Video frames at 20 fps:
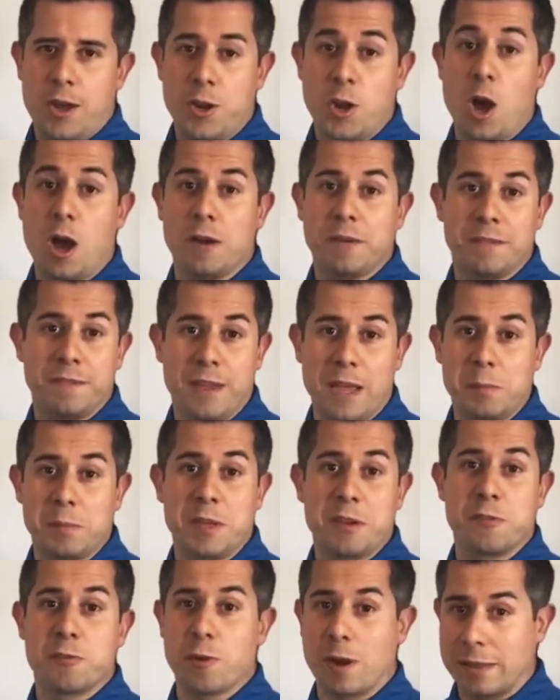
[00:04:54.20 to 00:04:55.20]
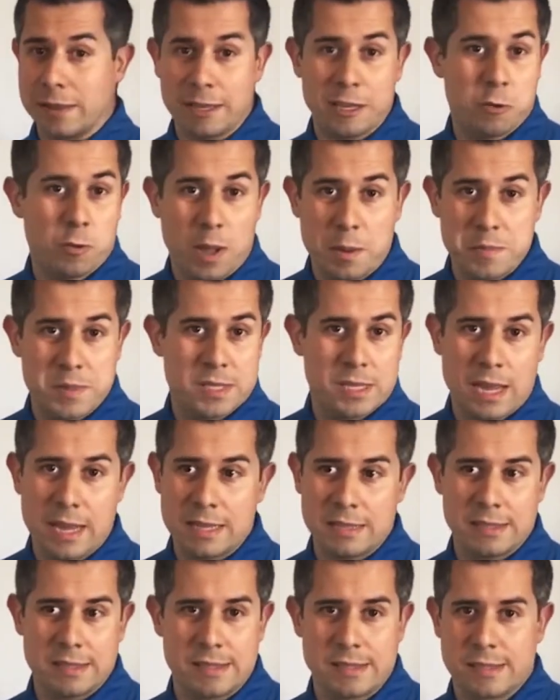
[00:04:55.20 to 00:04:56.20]
non-family friendly
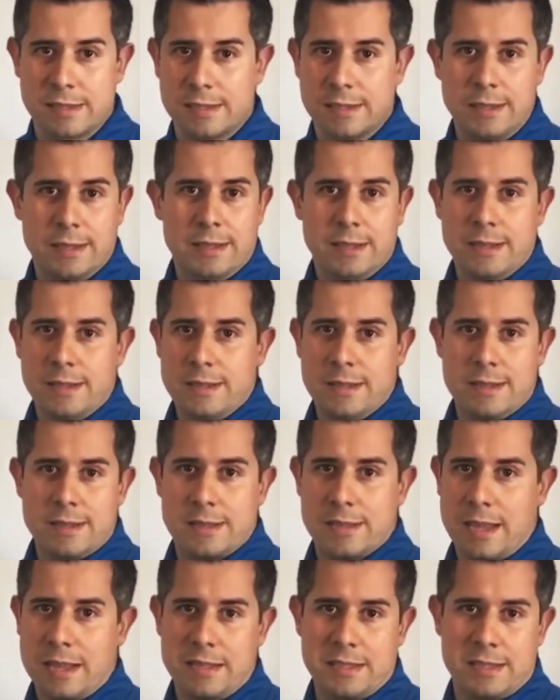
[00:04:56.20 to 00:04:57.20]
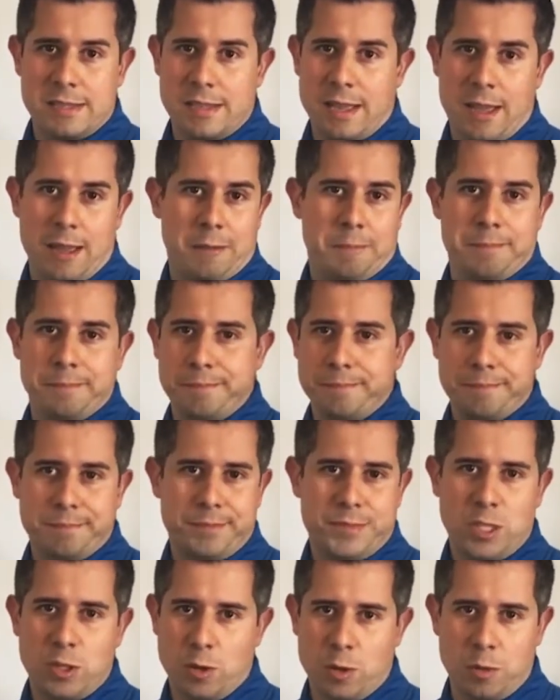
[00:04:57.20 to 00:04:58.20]
websites, sites that
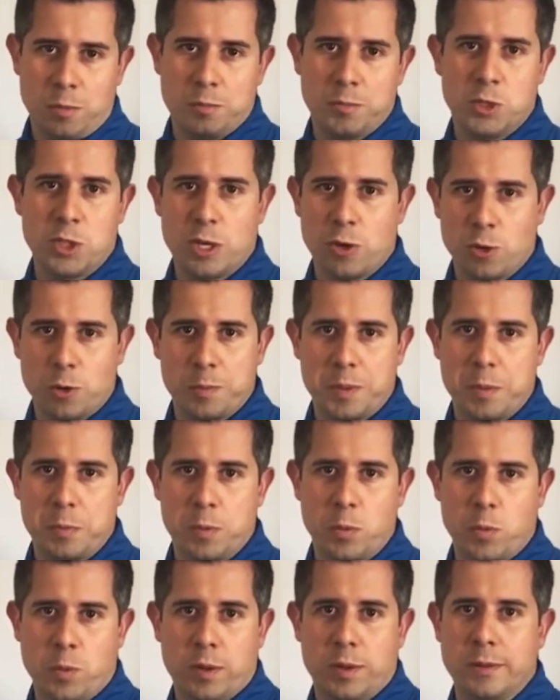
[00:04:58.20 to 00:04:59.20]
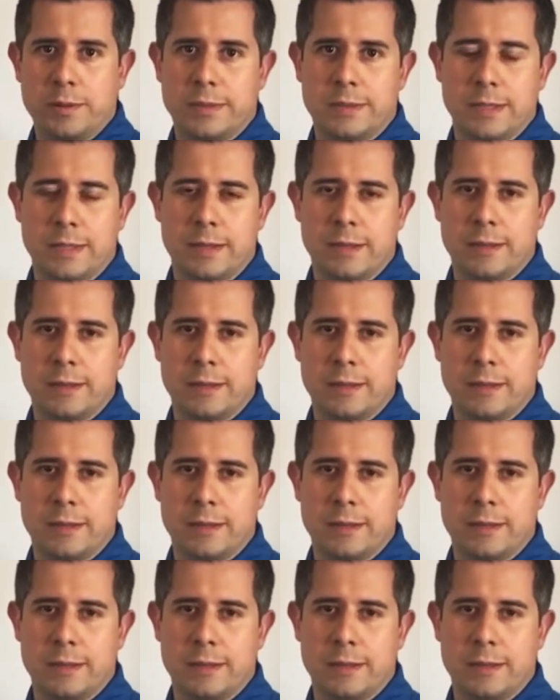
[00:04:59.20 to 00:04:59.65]
general people wouldn't